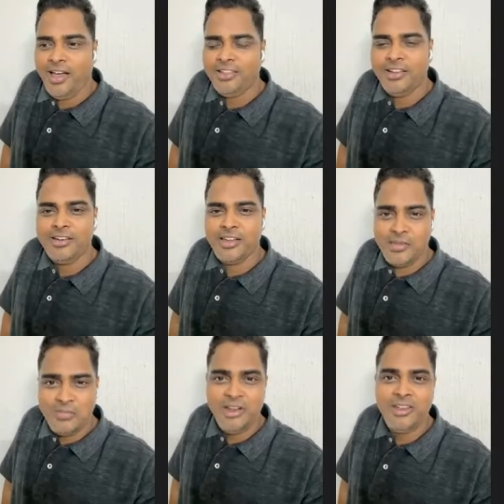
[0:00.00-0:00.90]
And then
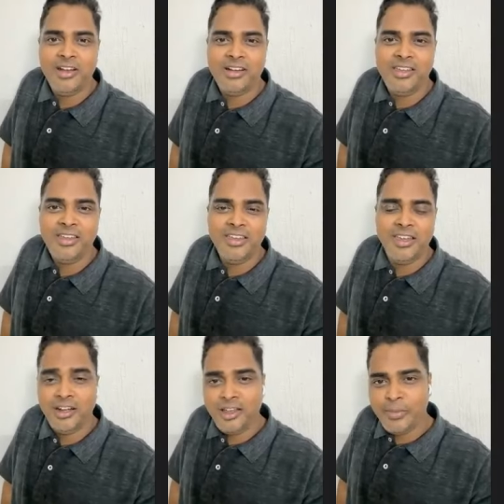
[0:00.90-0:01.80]
immediately
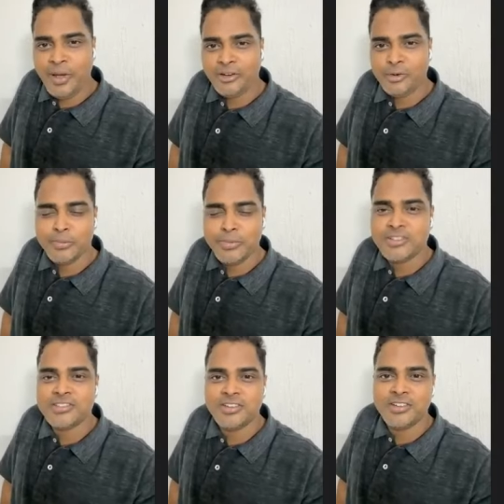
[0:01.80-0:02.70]
getting back to
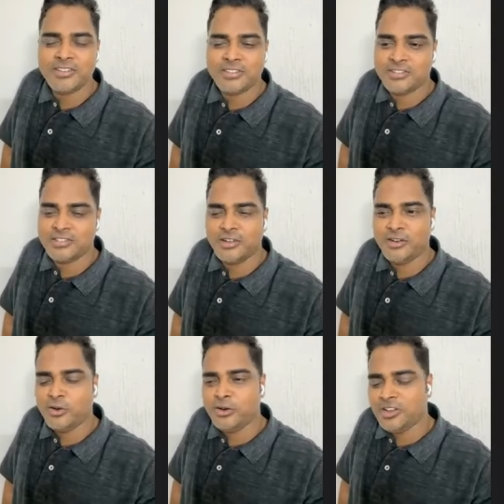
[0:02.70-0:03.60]
business,
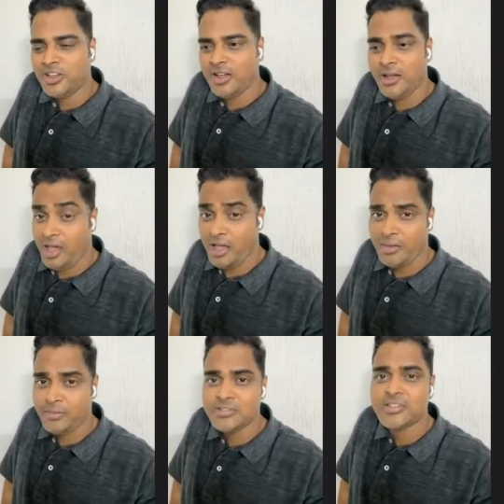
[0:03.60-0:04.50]
you know, uh,
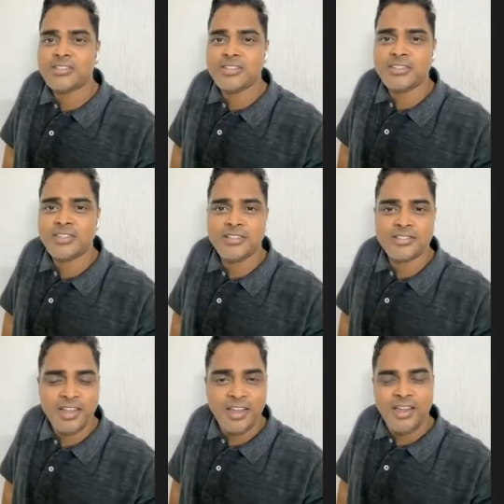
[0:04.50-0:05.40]
business in a
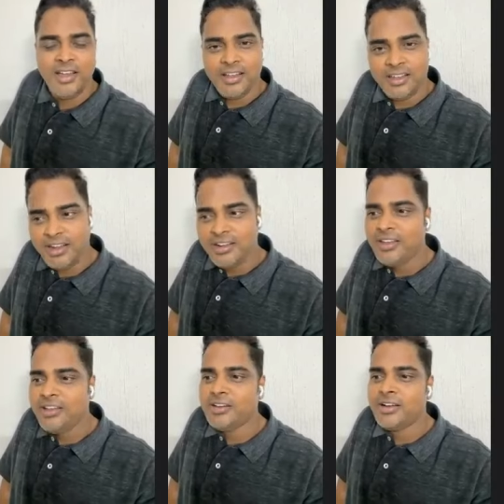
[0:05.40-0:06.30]
sense,
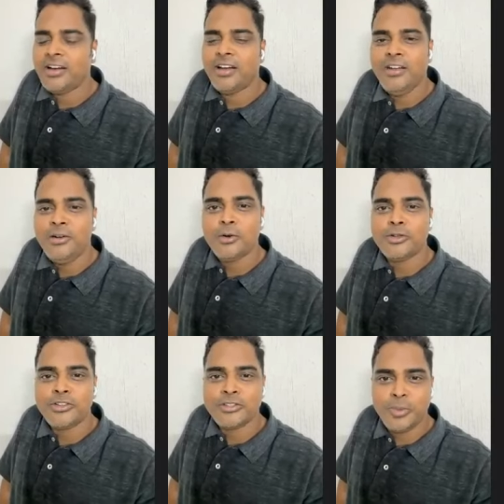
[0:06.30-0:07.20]
getting
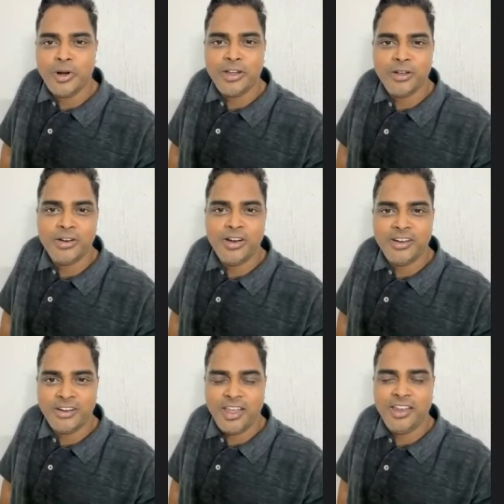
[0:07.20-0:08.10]
into this
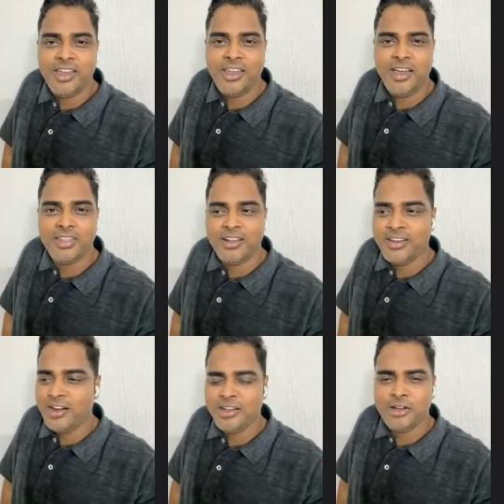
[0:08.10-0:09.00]
particular training and
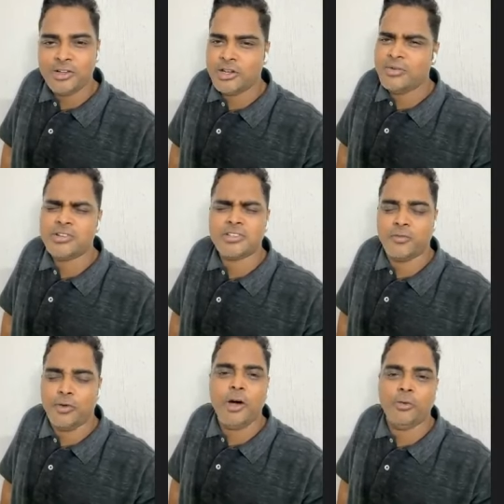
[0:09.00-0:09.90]
then getting a job.
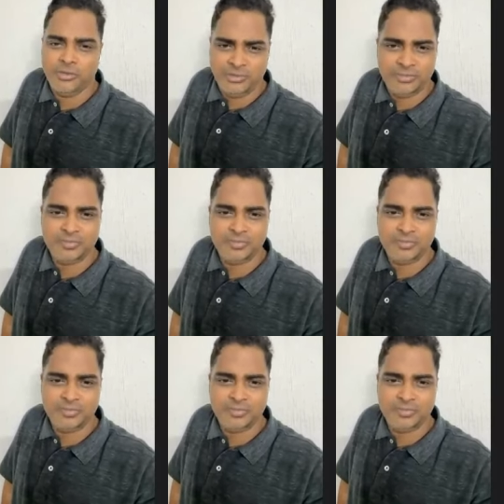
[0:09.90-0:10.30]
It's wow.